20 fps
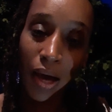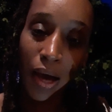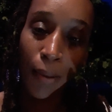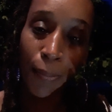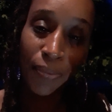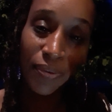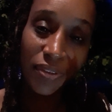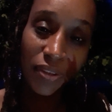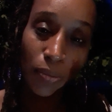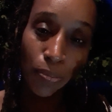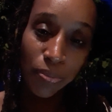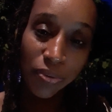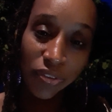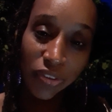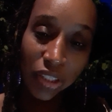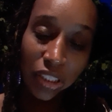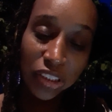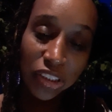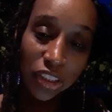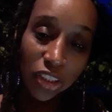opposite
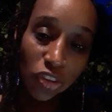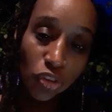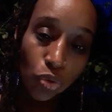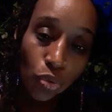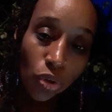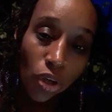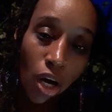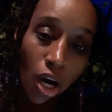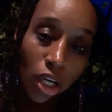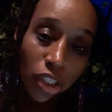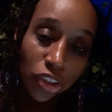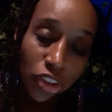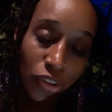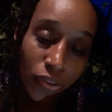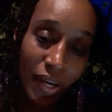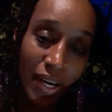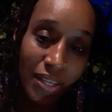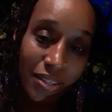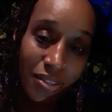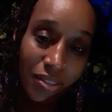position to
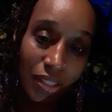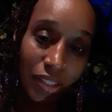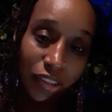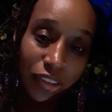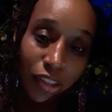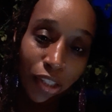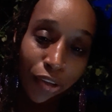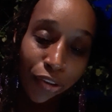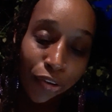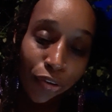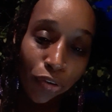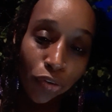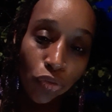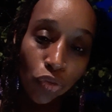contrast each other,